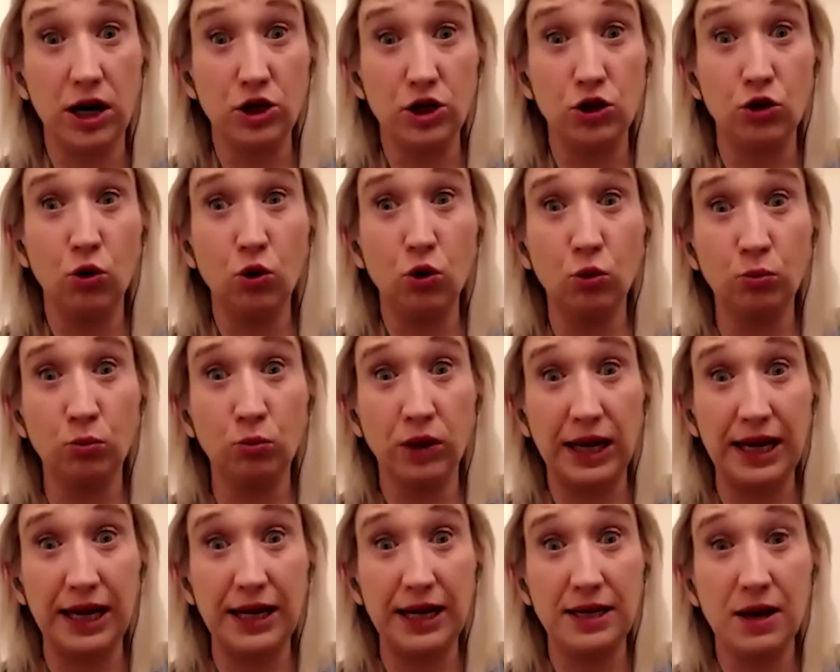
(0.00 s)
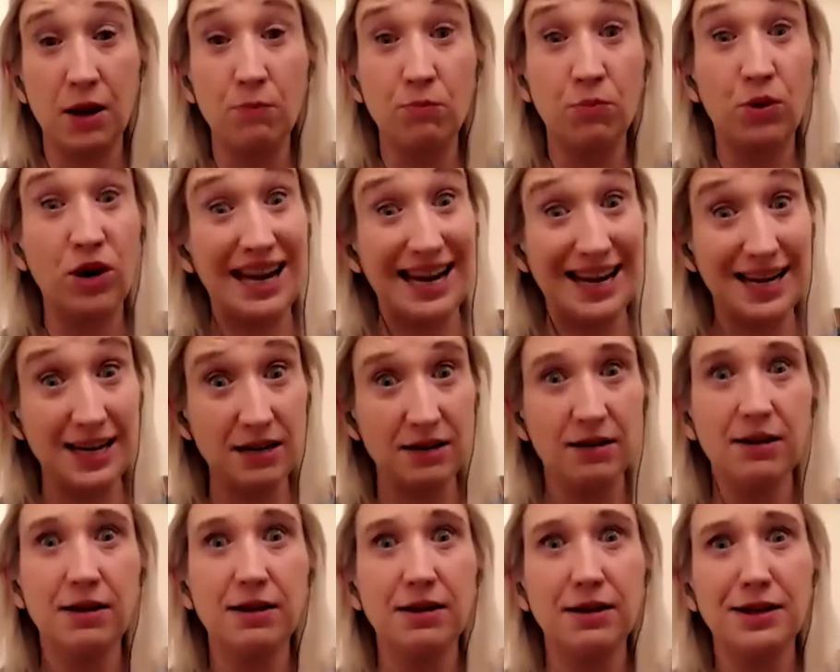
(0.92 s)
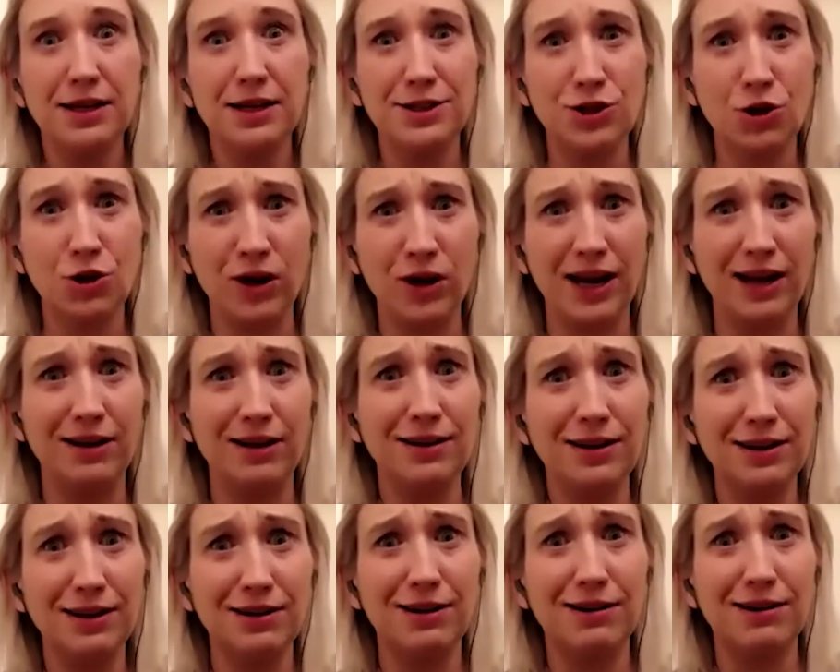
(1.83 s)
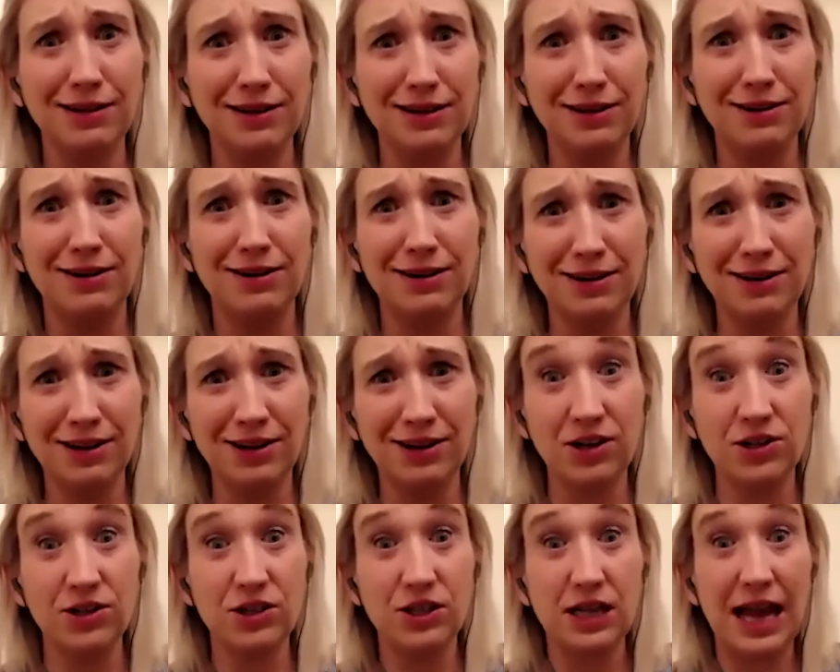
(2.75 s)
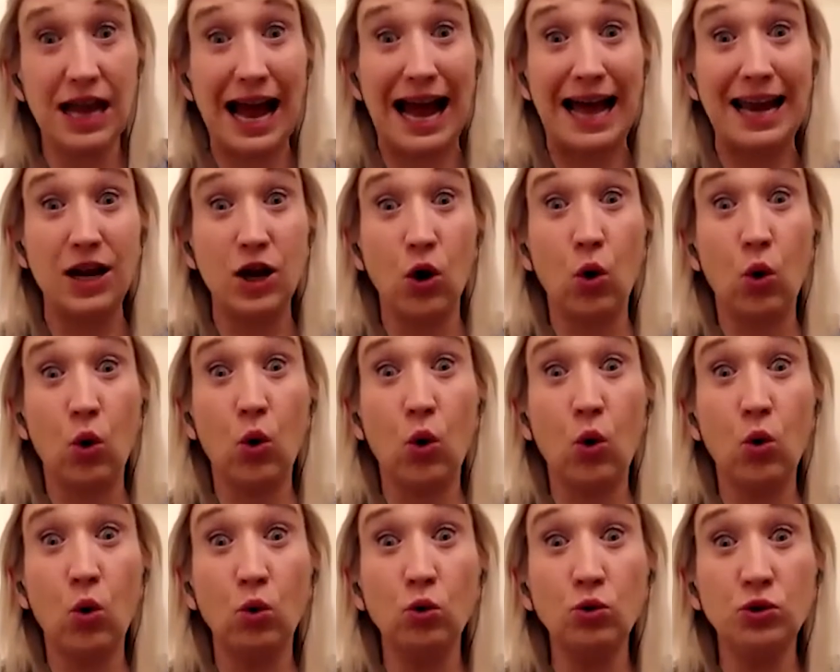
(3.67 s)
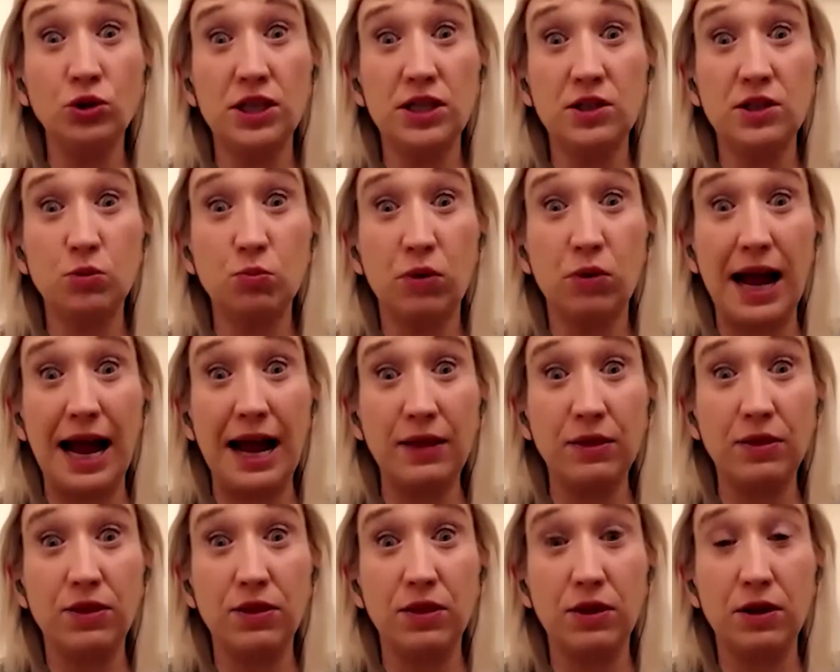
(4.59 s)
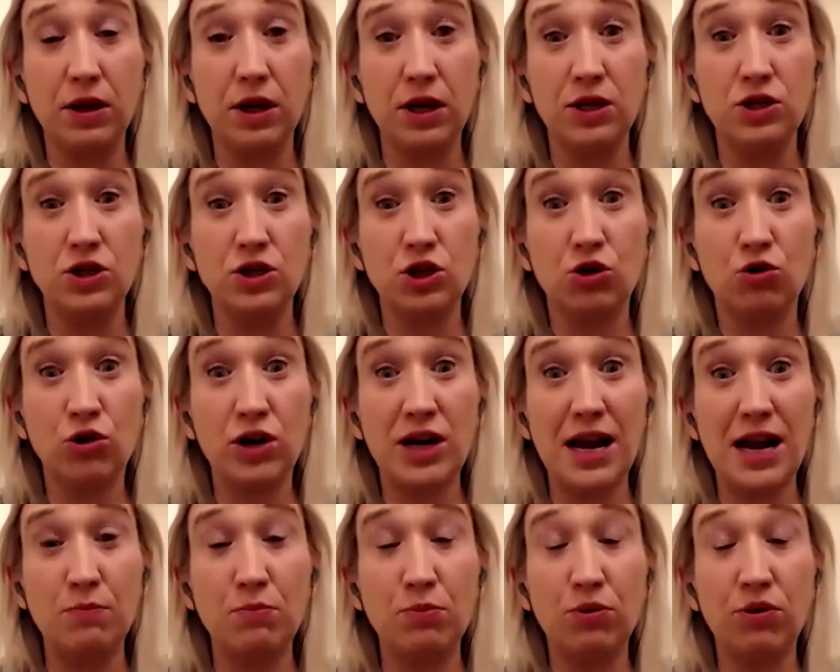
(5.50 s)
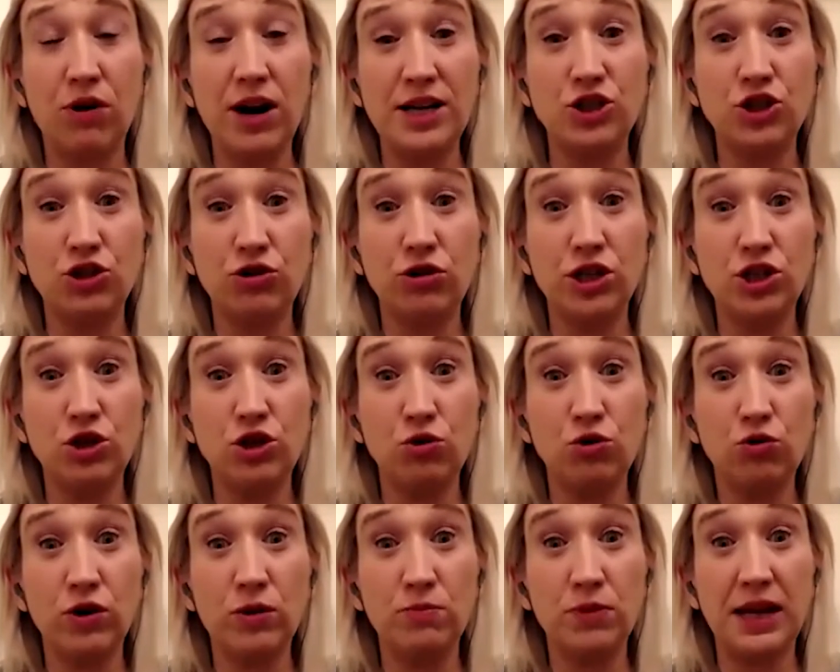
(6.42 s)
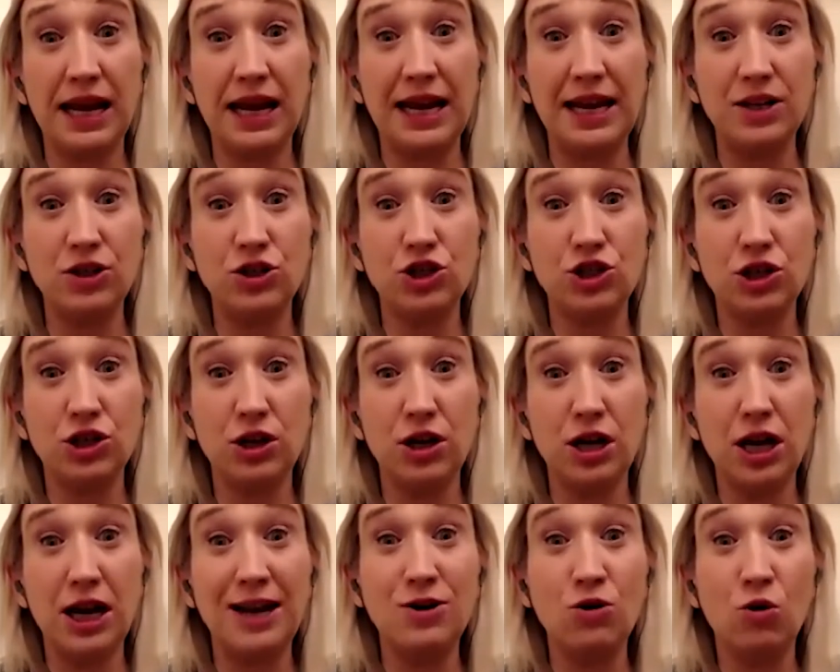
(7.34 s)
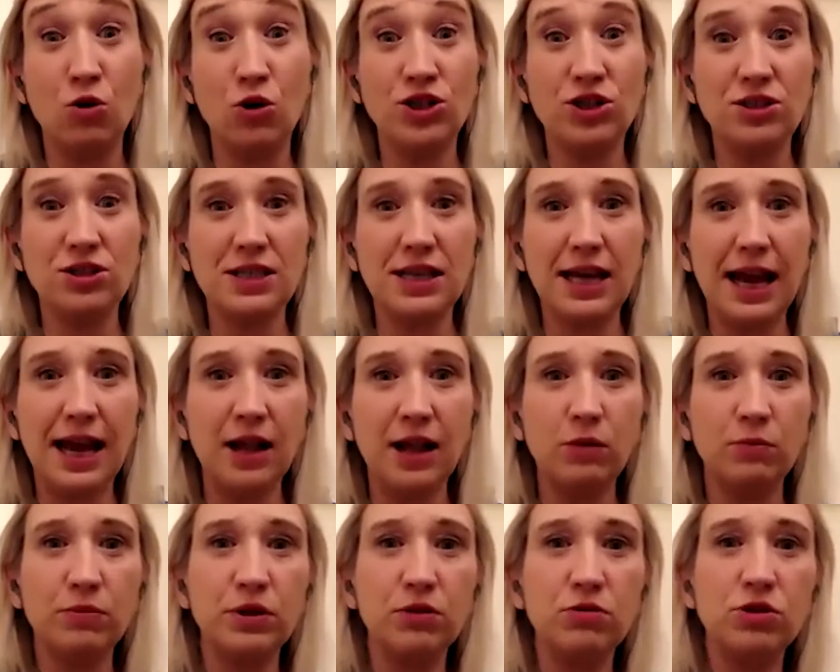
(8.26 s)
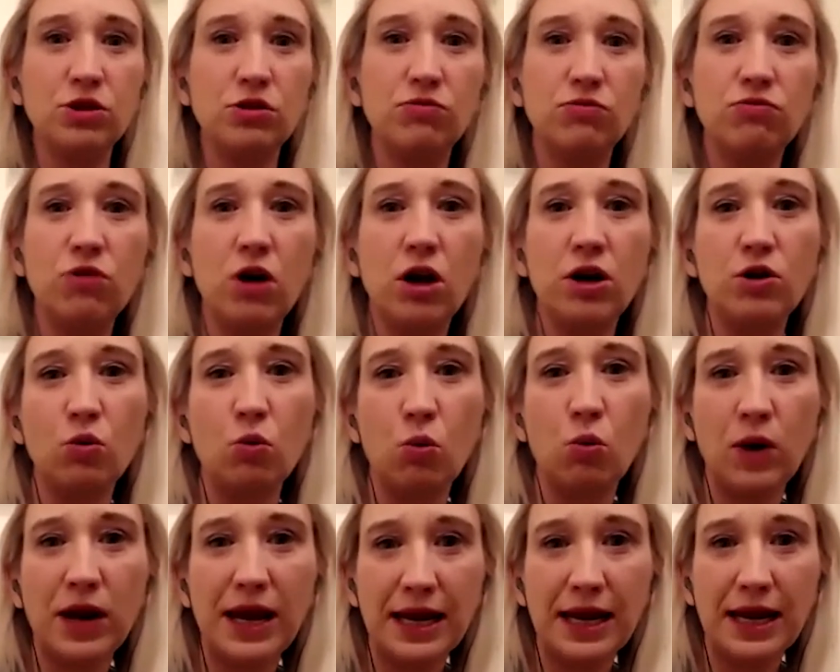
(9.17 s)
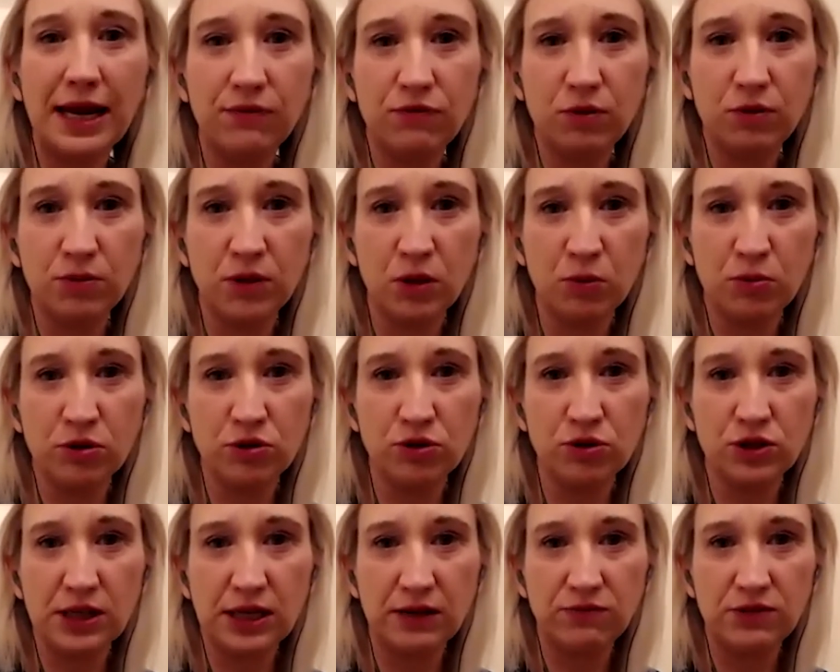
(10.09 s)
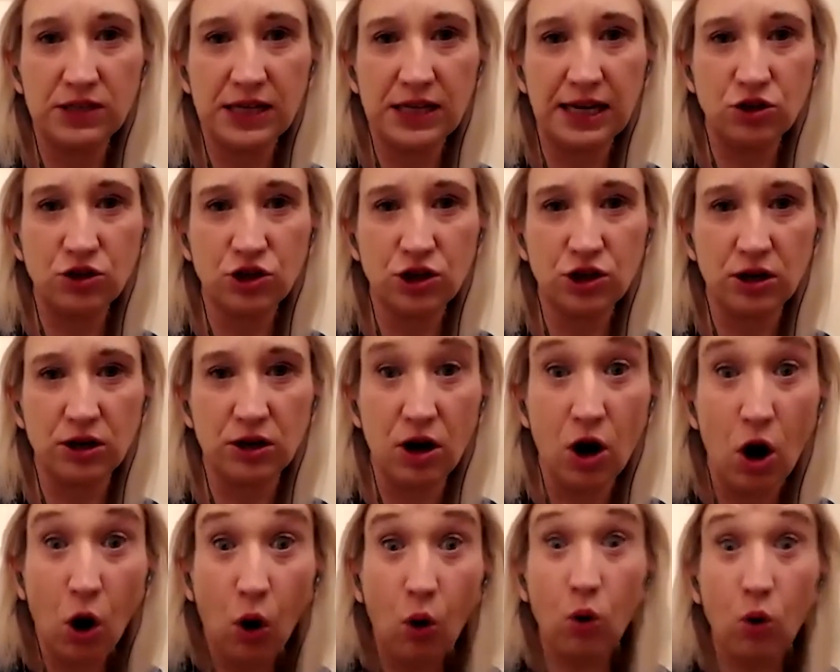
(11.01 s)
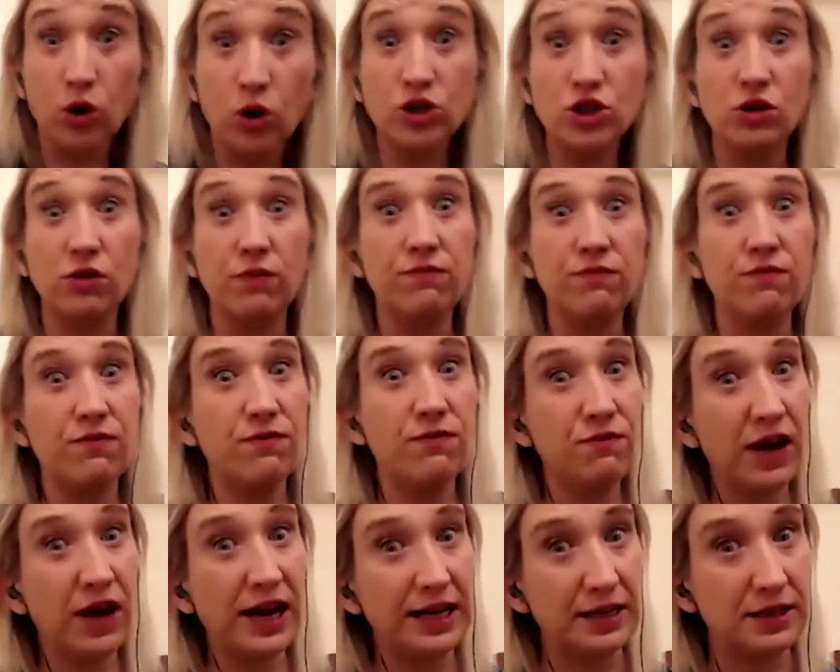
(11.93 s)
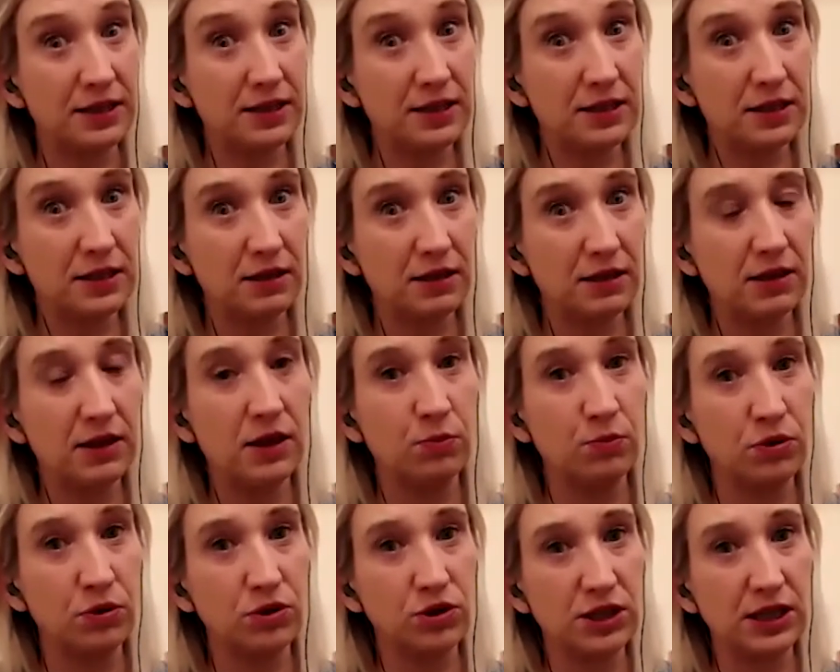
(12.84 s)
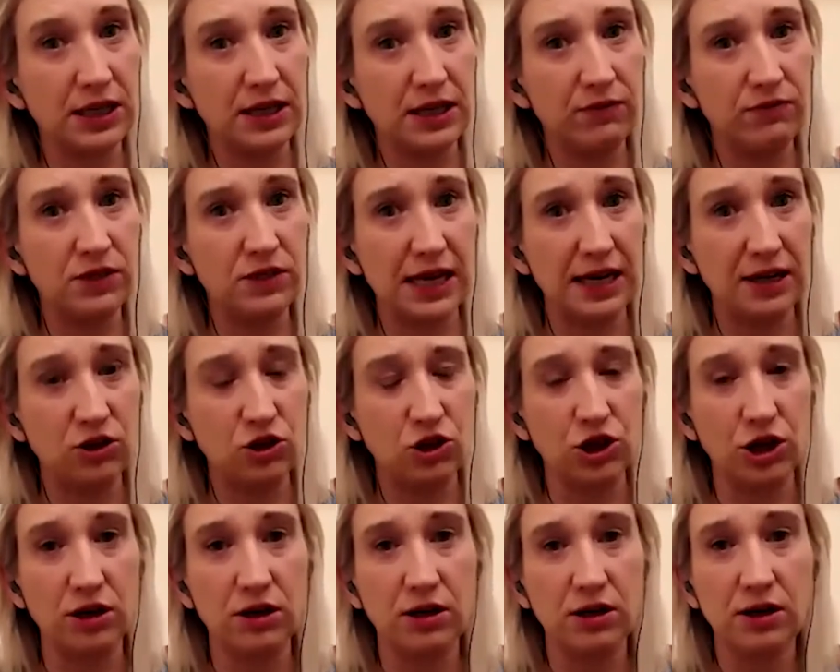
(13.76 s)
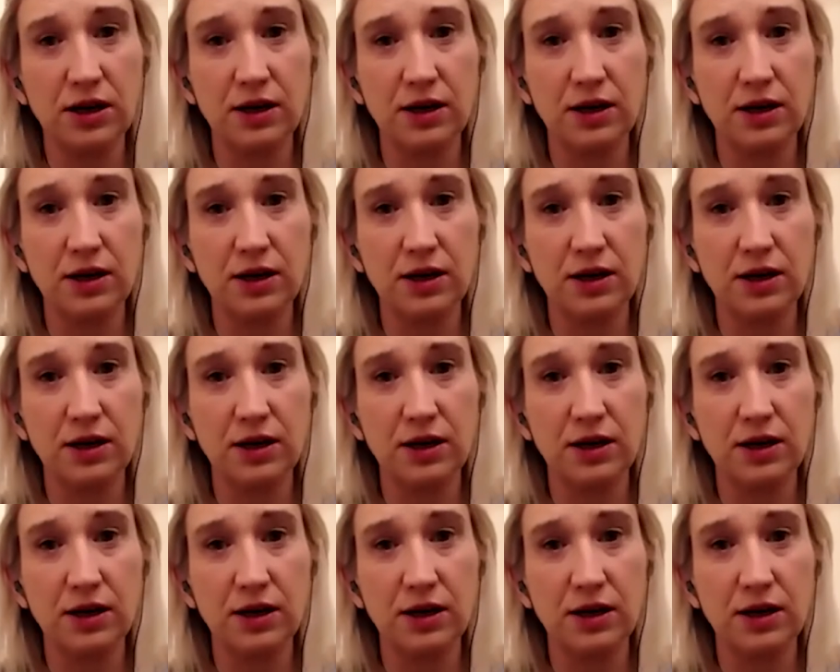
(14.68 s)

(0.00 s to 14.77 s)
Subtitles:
And your old brain is going alert, alert, alert. And it holds its breath to create pressure in your rib cage in order to help you to run away from the perceived danger or to fight the perceived danger.